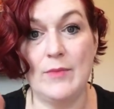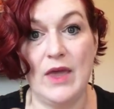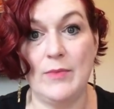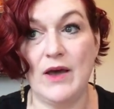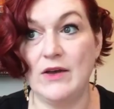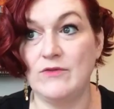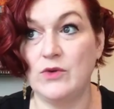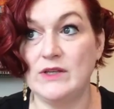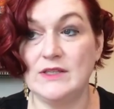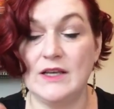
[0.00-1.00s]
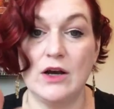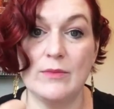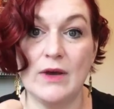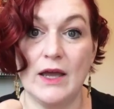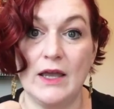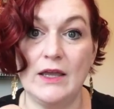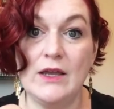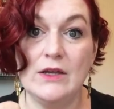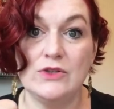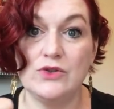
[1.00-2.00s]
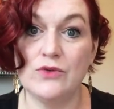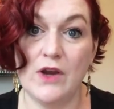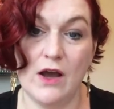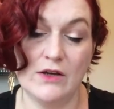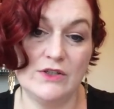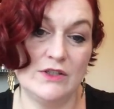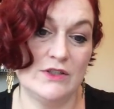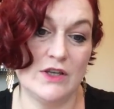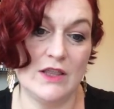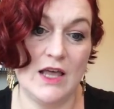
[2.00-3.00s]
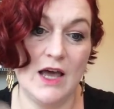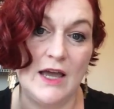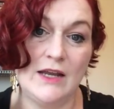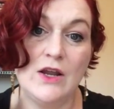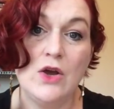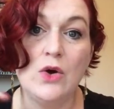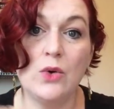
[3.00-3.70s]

PayPal invoicing on my jewelry auctions online